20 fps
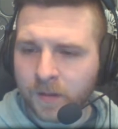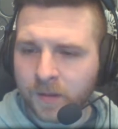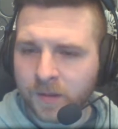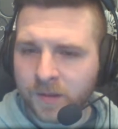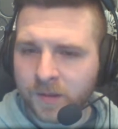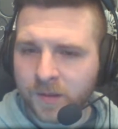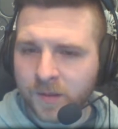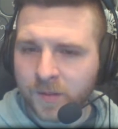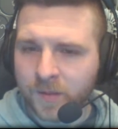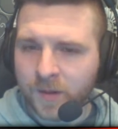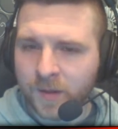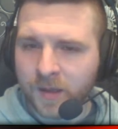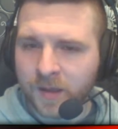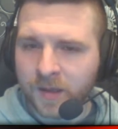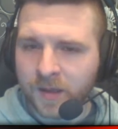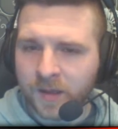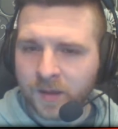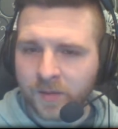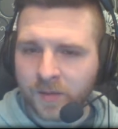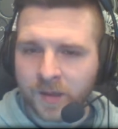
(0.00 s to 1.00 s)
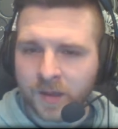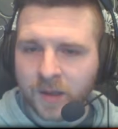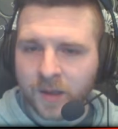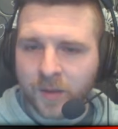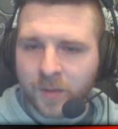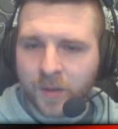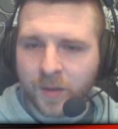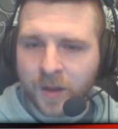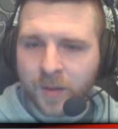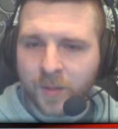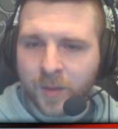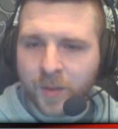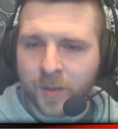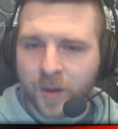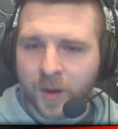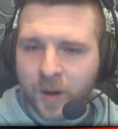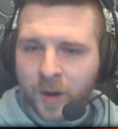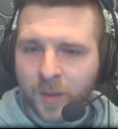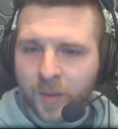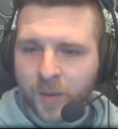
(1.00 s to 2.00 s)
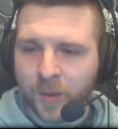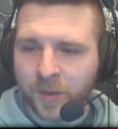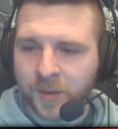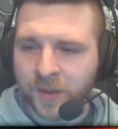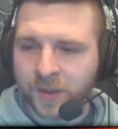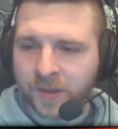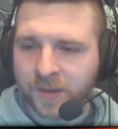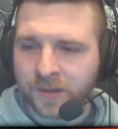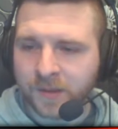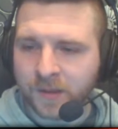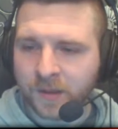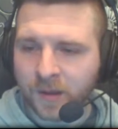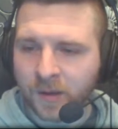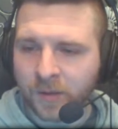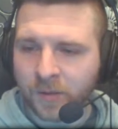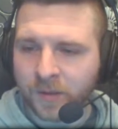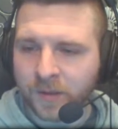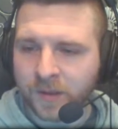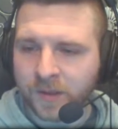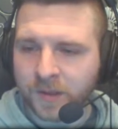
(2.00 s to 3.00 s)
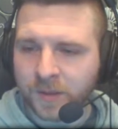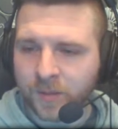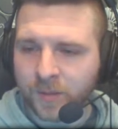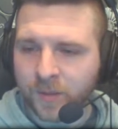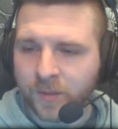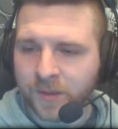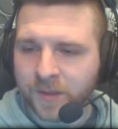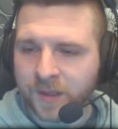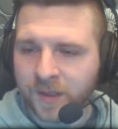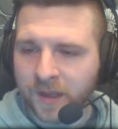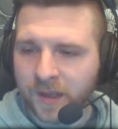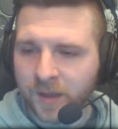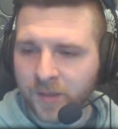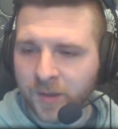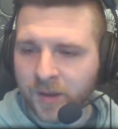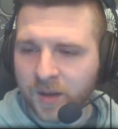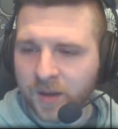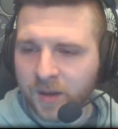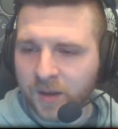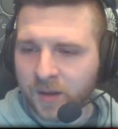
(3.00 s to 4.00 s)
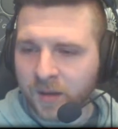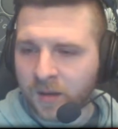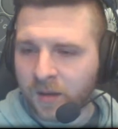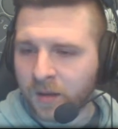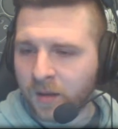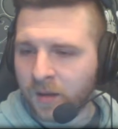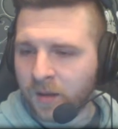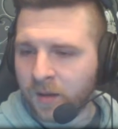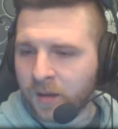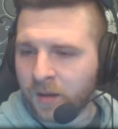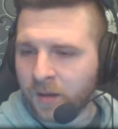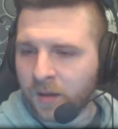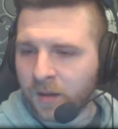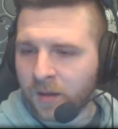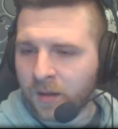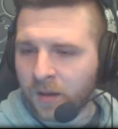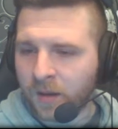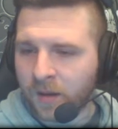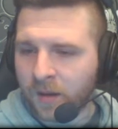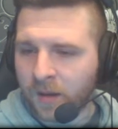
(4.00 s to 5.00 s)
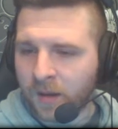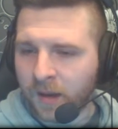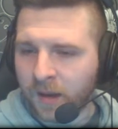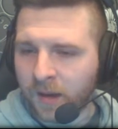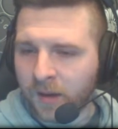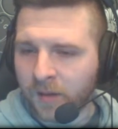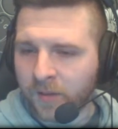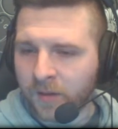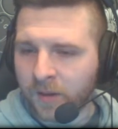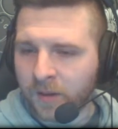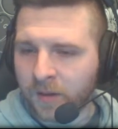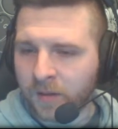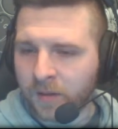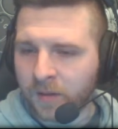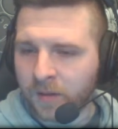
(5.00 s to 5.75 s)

It's really, really quiet, but we are pushing slowly towards the enemy area.